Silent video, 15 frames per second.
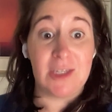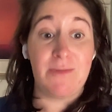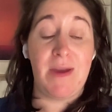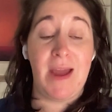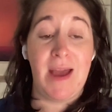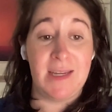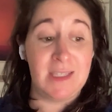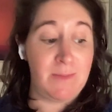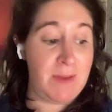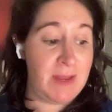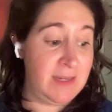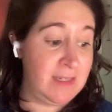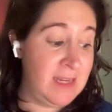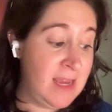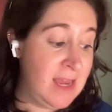So my
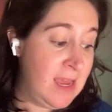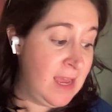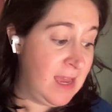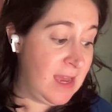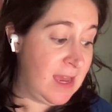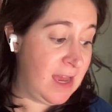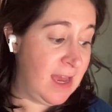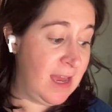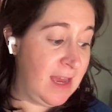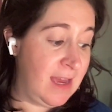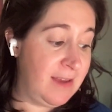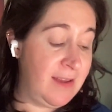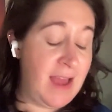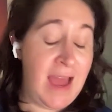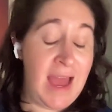husband
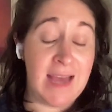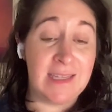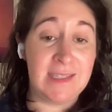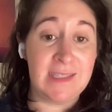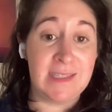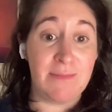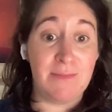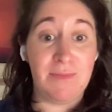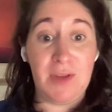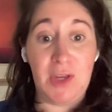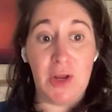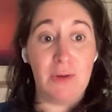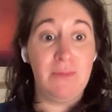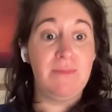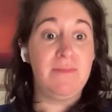has
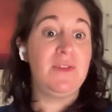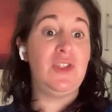some,